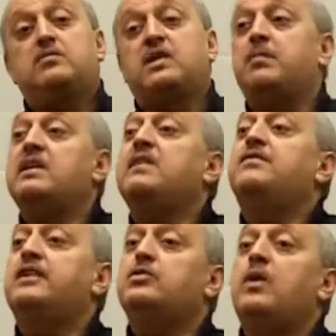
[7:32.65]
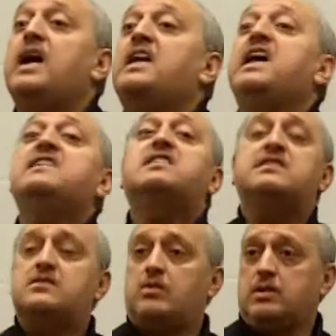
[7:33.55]
Someone give fatwa against
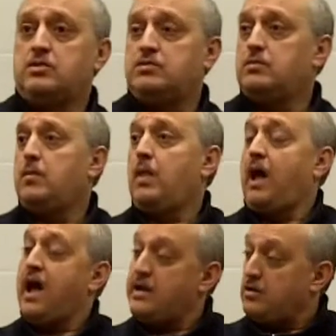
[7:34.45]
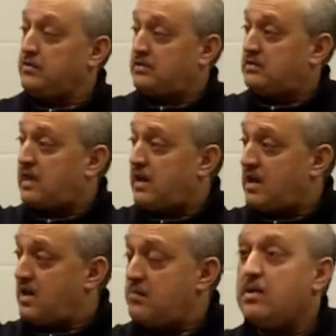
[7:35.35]
his knowledge. I know this is
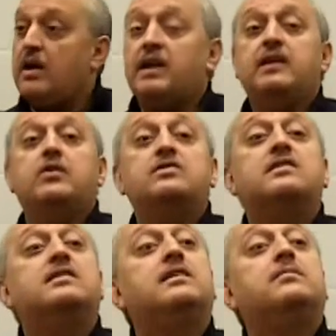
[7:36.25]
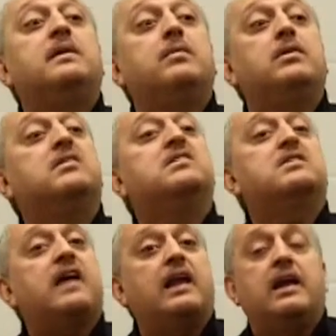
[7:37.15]
haram, and he goes and tells people this
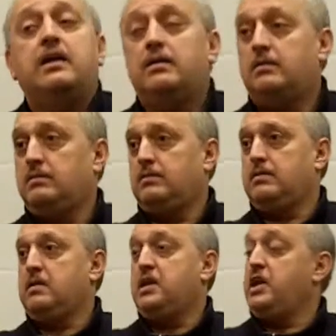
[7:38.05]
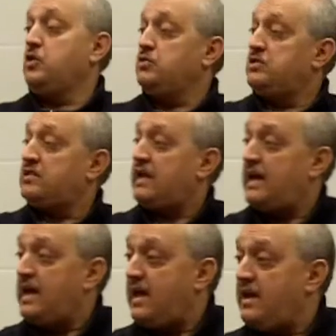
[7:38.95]
is halal. He knows this is
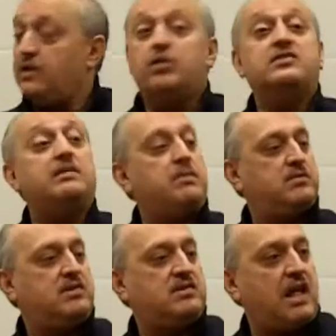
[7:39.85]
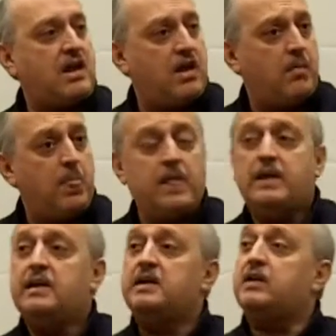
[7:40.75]
halal, he goes and tells people this is haram.
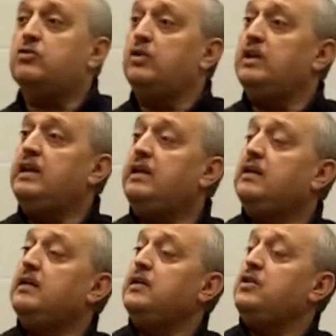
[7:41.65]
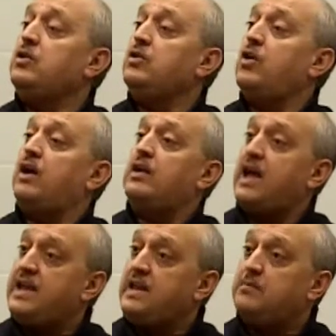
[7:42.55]
Not only you are
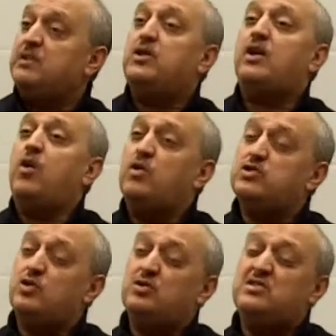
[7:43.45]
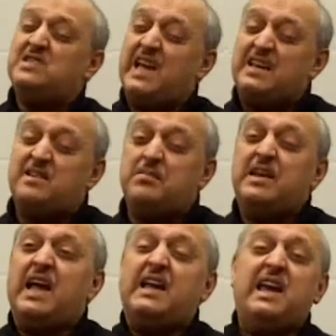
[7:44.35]
lying, but you are also saying
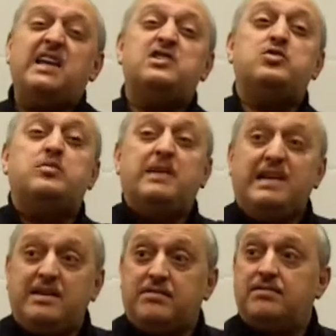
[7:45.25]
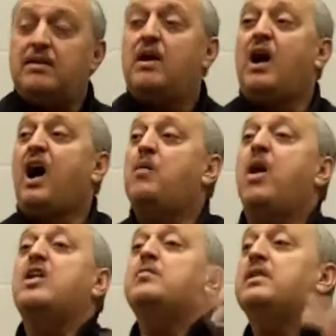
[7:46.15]
something against your belief. How
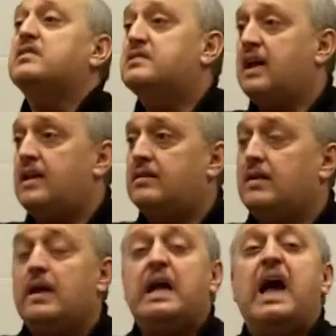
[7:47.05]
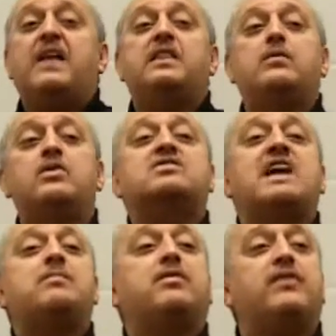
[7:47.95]
horrible is that? And the worst
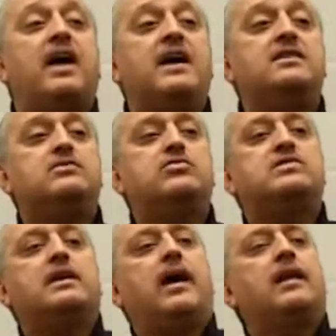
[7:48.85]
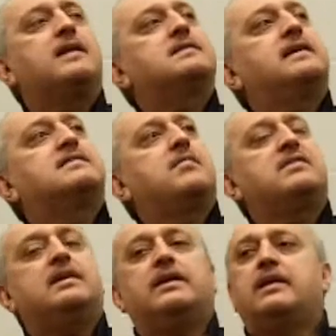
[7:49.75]
type of lies to say Allah says
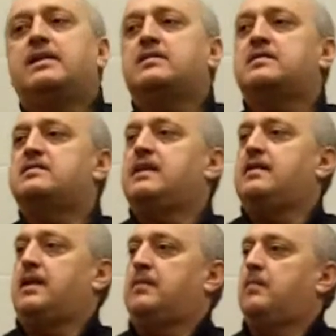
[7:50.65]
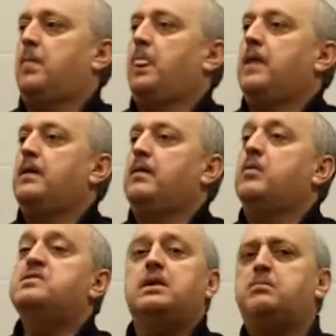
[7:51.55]
something and Allah doesn't say that.
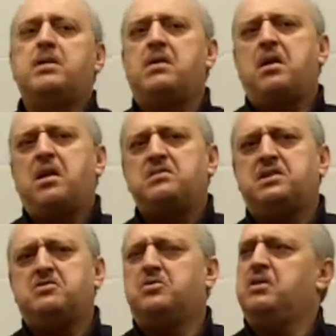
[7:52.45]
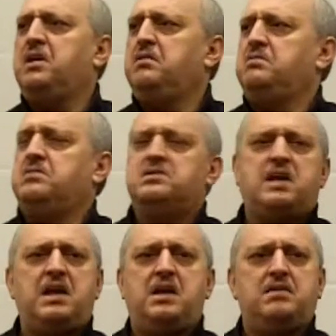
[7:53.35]
When you say, brother, Allah said it's okay, this is
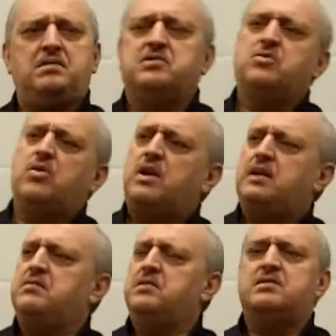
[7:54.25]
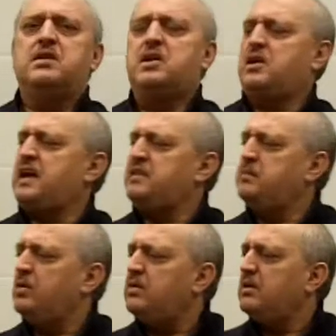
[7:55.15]
halal, this is alright, write
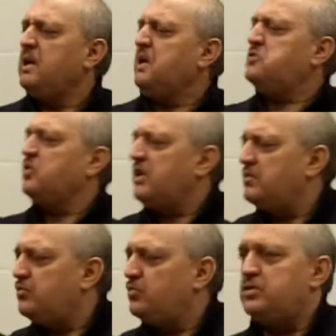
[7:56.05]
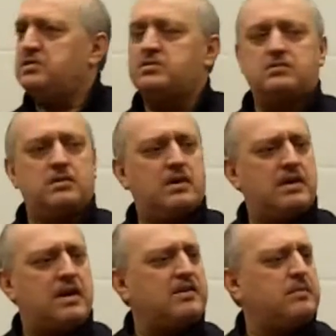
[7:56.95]
a book, it's okay to do this.
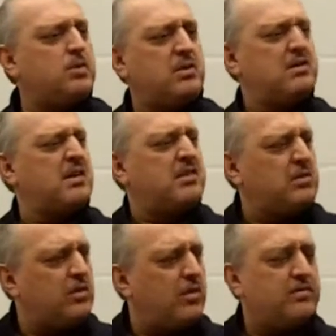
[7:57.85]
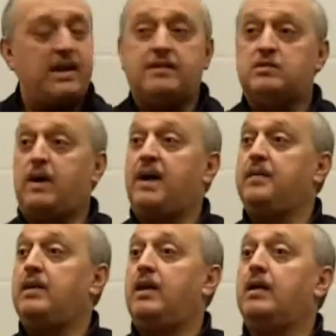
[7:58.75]
Write a book, nothing wrong of that.
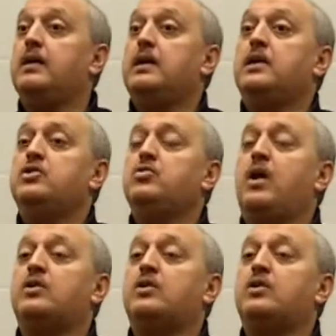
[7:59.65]
Subhanallah, you